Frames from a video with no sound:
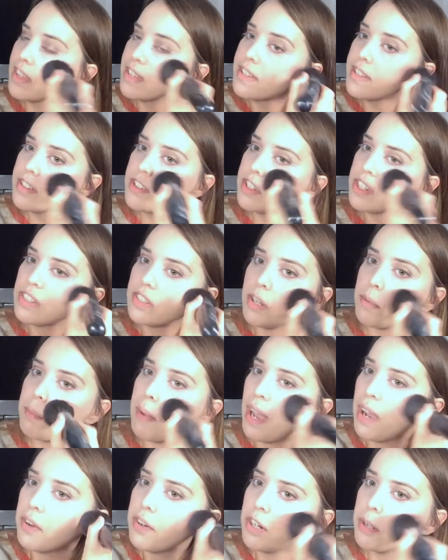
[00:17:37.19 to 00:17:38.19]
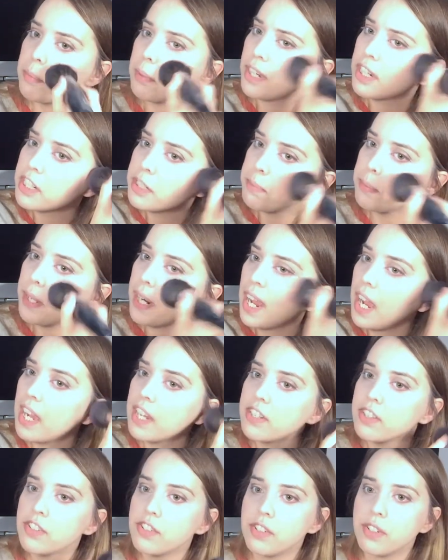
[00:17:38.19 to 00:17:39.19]
this is just a powder brush, but I
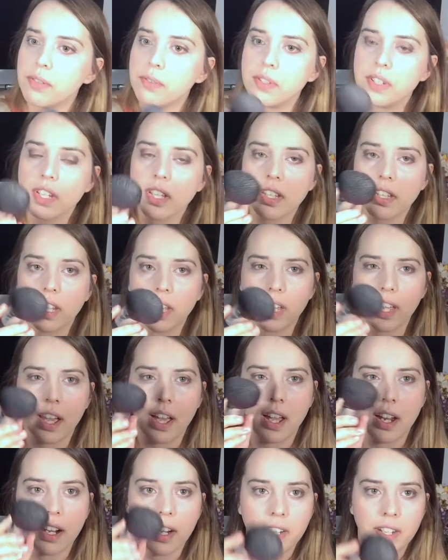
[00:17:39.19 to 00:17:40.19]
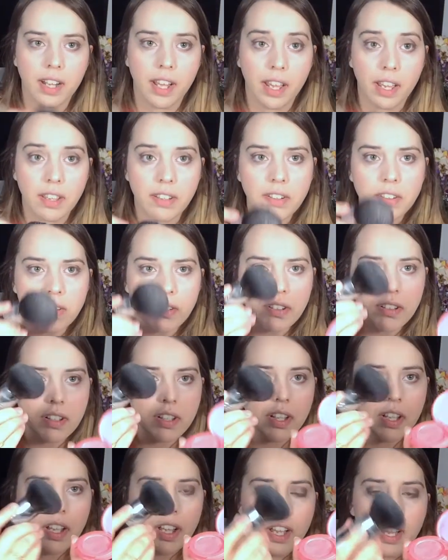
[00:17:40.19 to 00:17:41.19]
just use it like at an angle
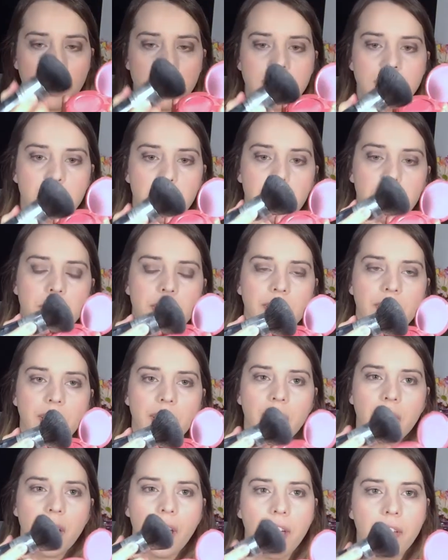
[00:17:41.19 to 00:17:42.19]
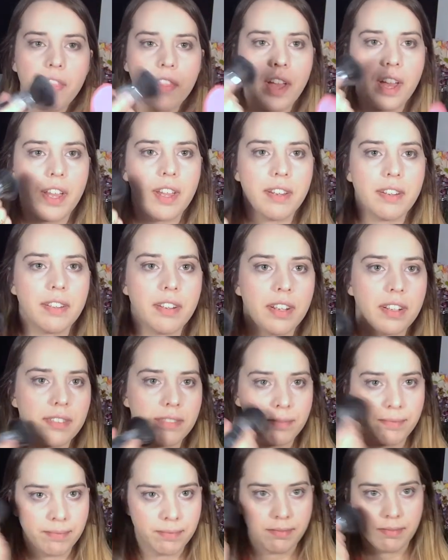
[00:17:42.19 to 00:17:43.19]
and dip it in there, and then
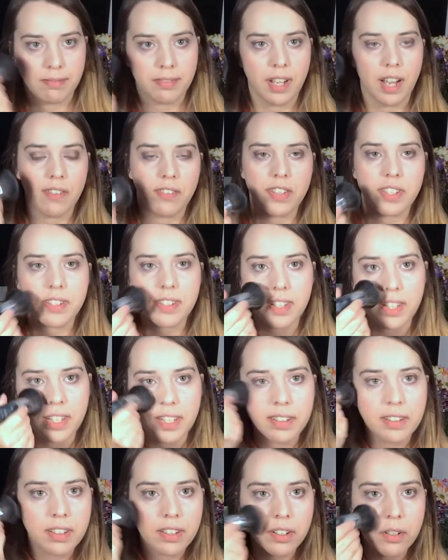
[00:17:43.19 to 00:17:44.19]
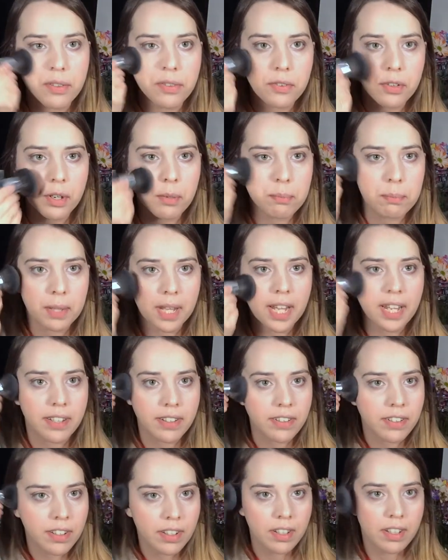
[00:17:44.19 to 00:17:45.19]
obviously go through and
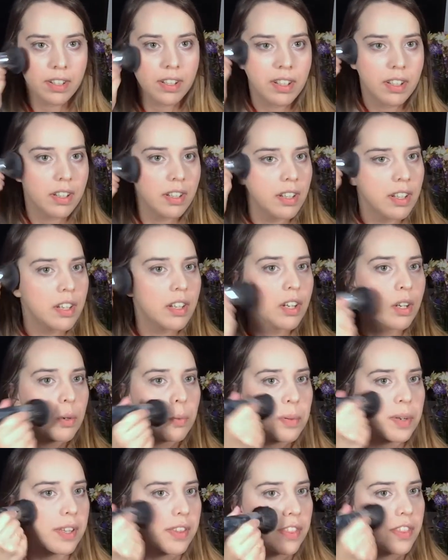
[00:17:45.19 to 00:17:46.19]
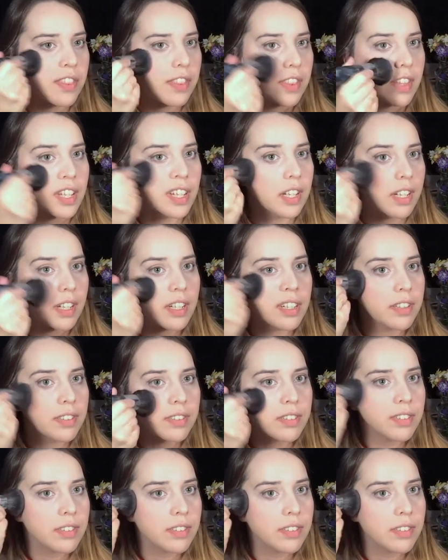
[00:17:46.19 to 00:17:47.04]
blend with the